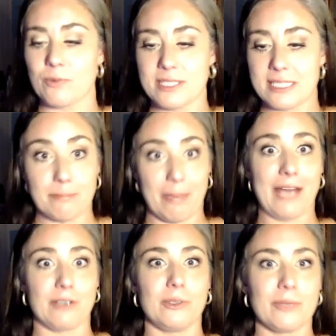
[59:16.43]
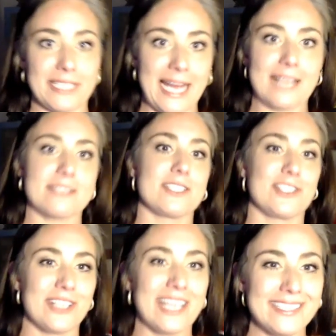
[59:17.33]
was in battle with an axe in
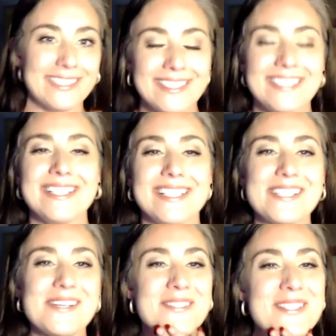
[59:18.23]
your head, you know.